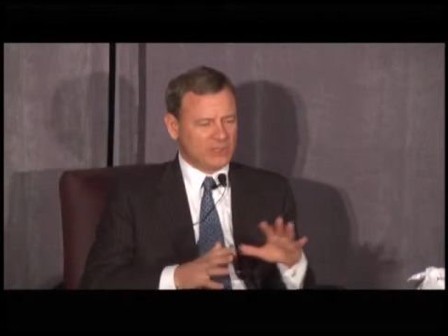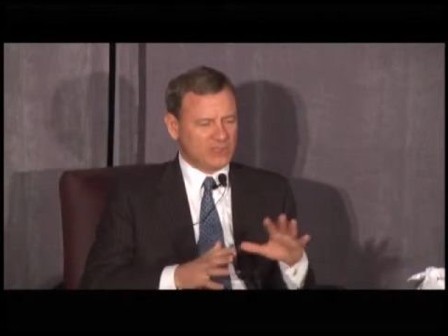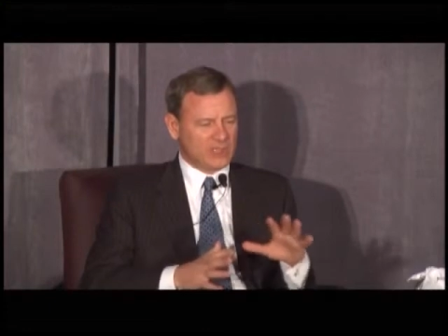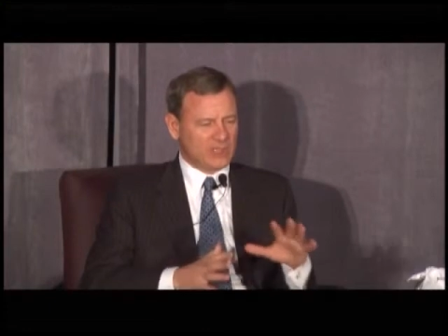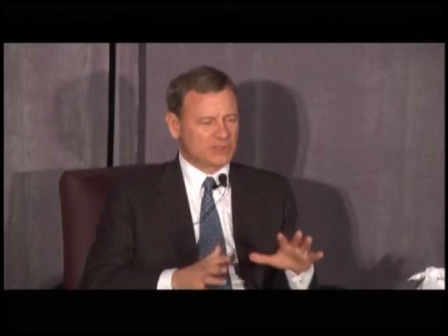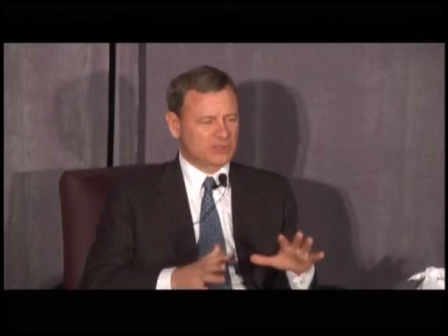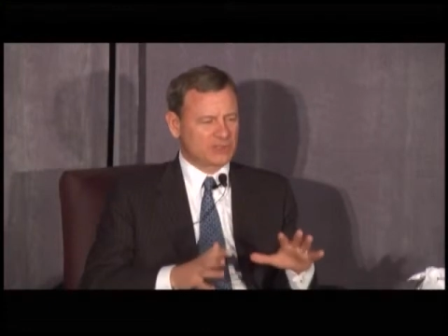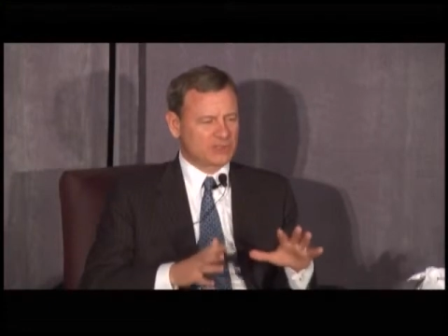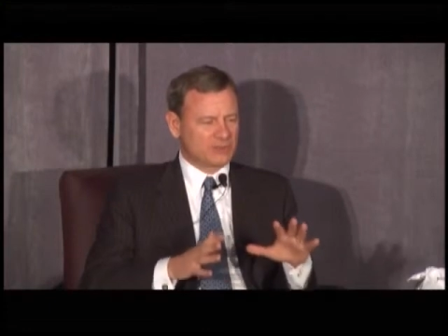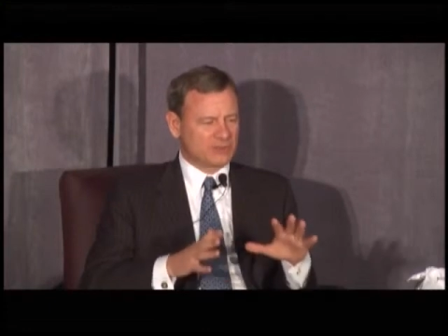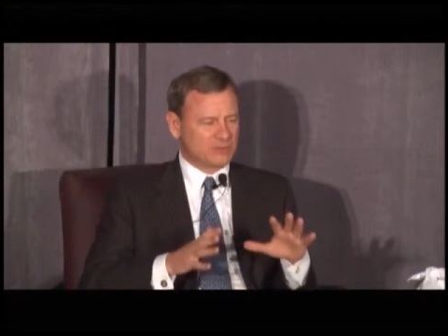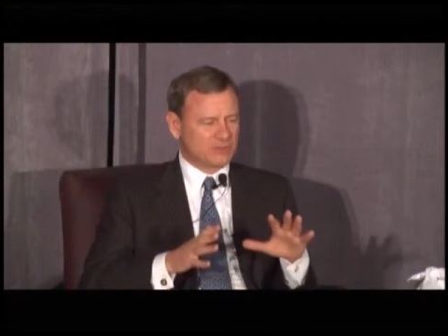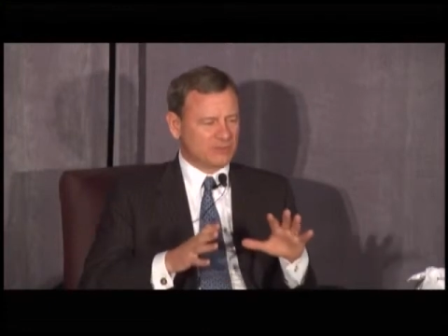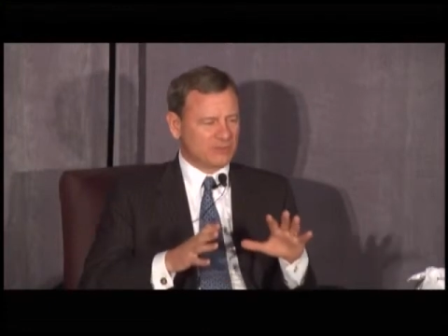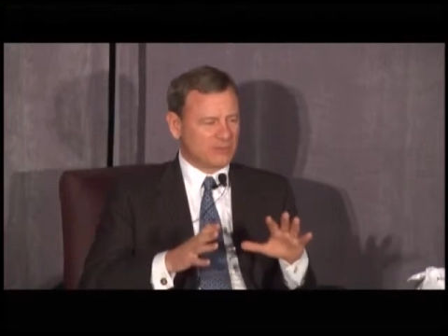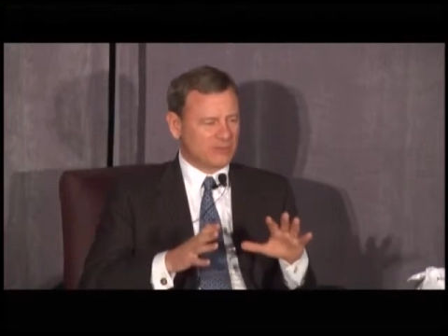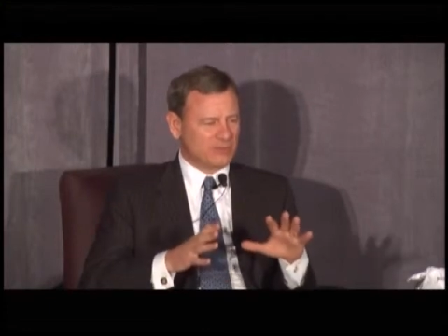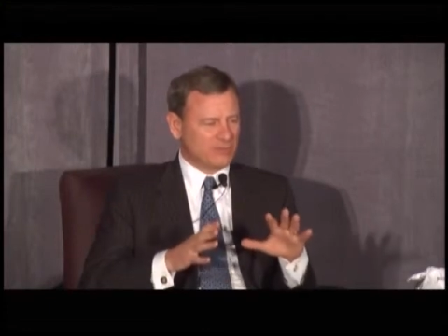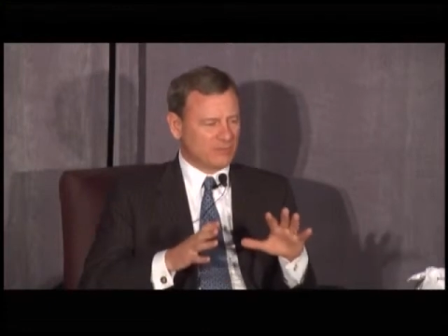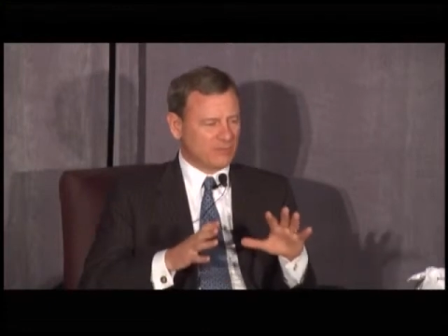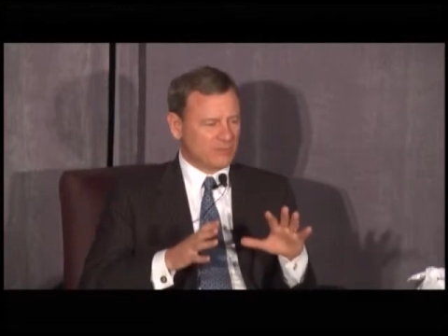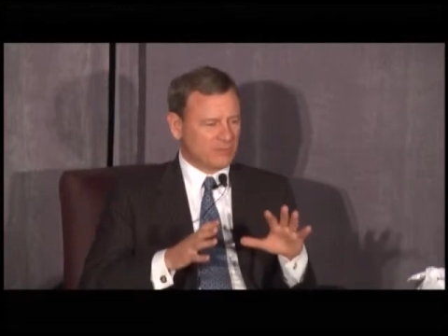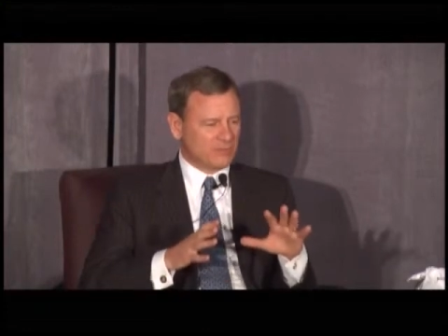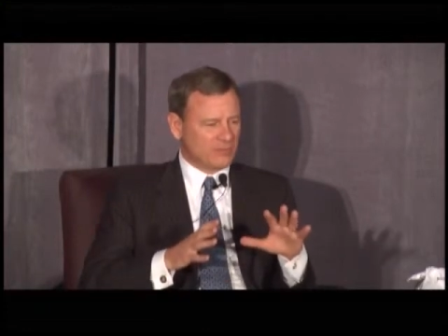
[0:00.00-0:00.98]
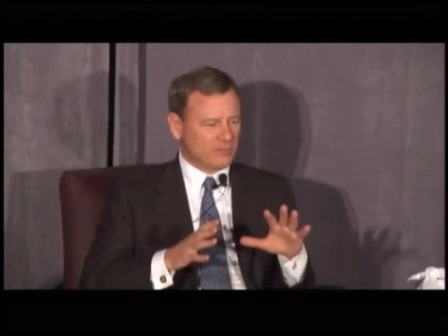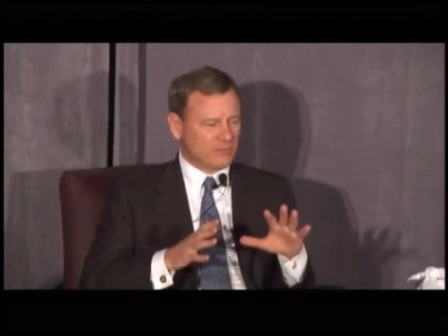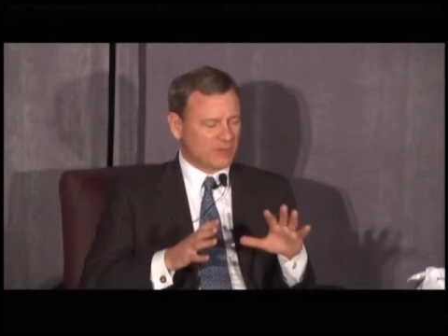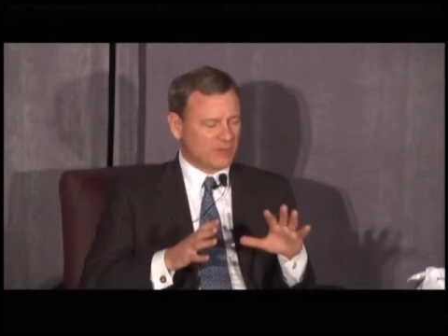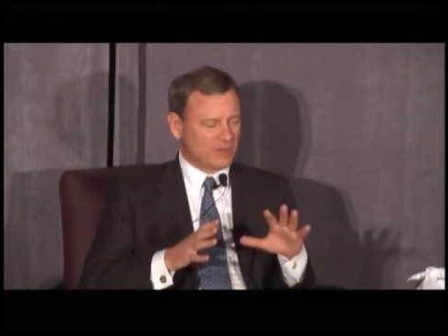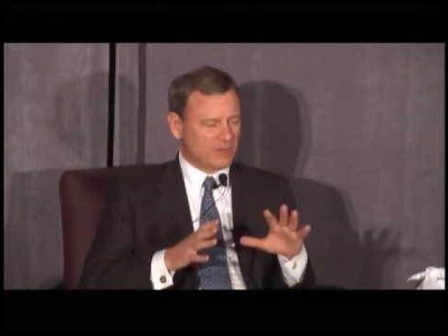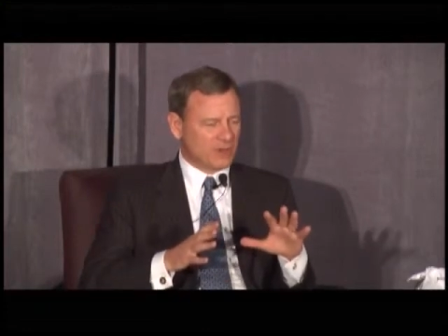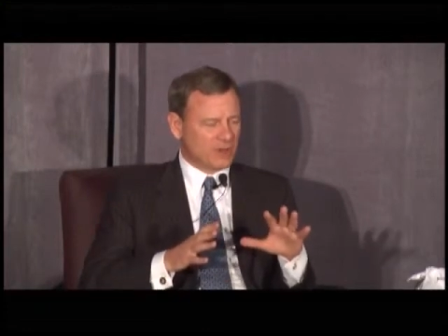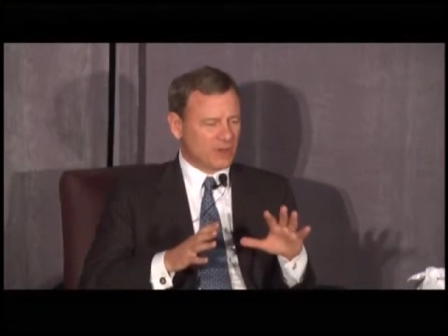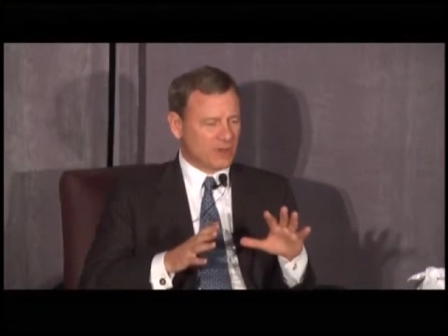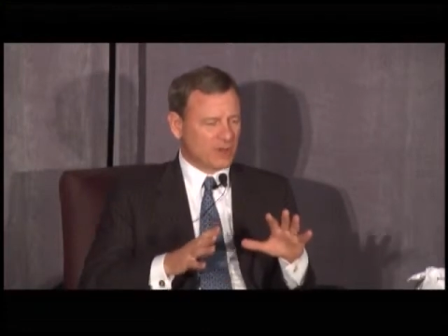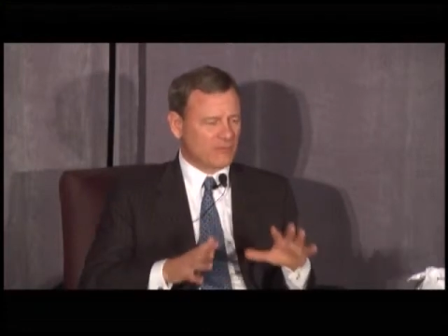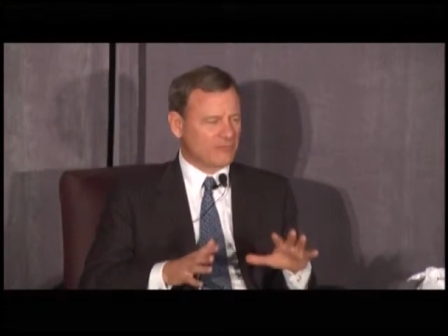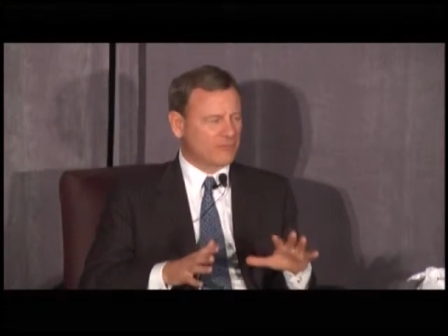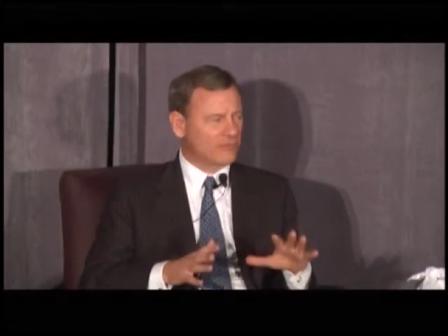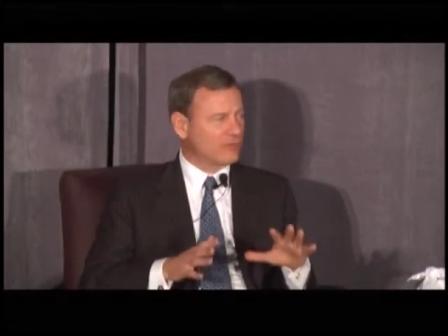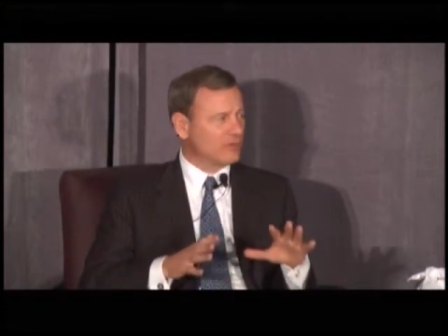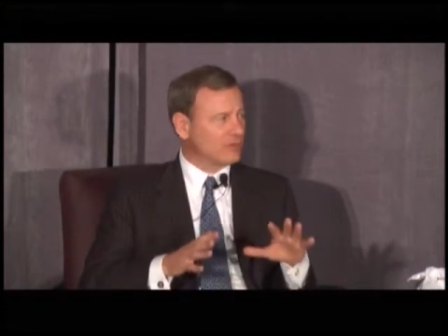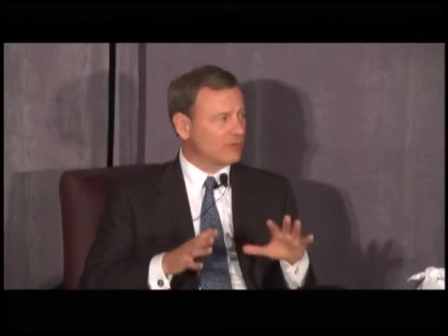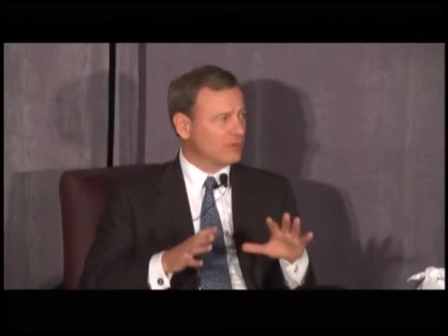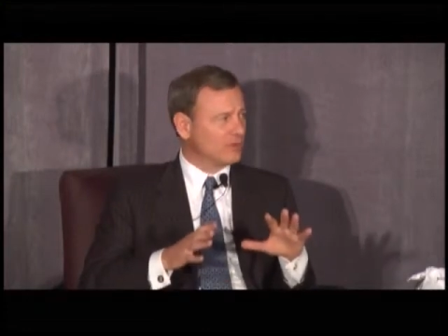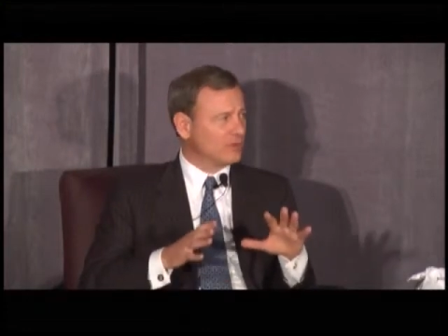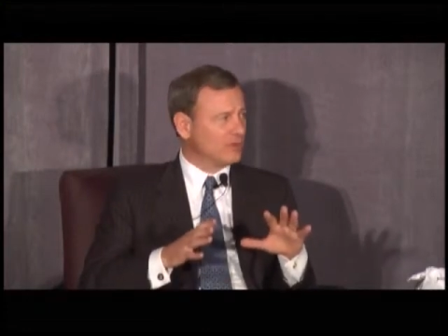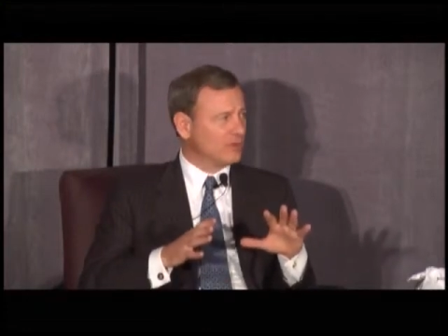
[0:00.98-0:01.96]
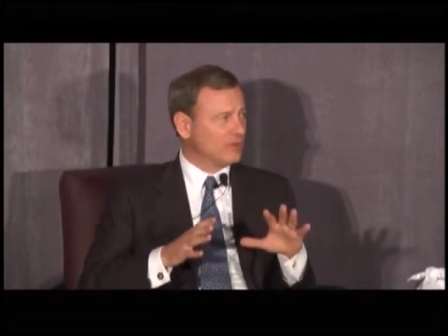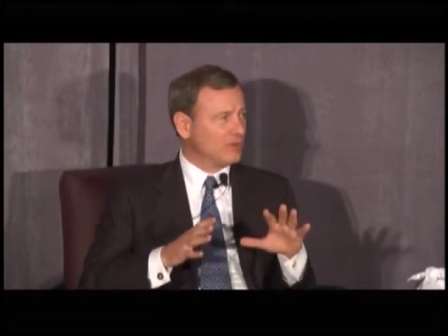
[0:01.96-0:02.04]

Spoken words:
doesn't offer